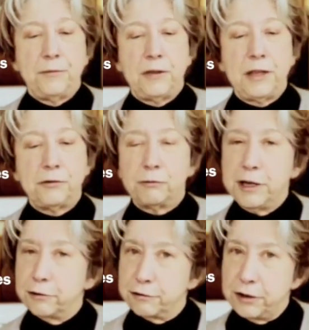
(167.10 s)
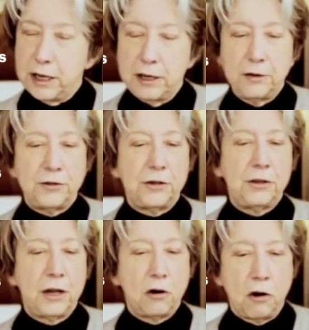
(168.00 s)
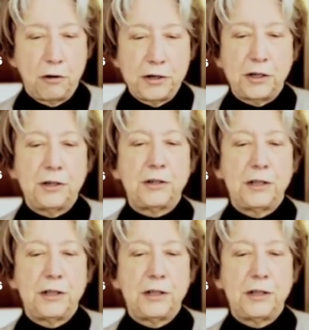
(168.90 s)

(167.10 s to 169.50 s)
These real things, their origins